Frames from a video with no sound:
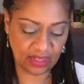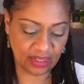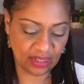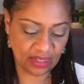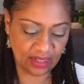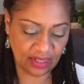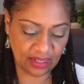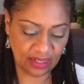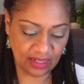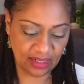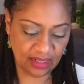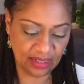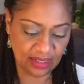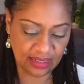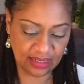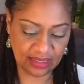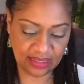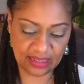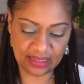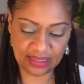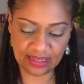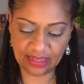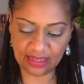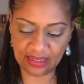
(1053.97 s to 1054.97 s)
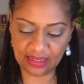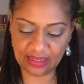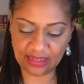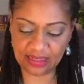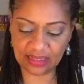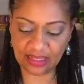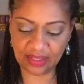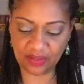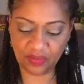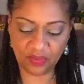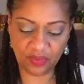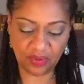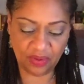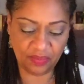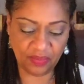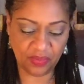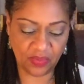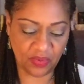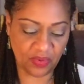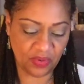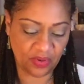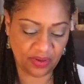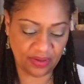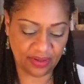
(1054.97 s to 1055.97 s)
All right, let's see. Let's get one
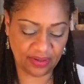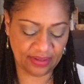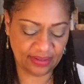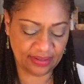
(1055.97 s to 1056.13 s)
more.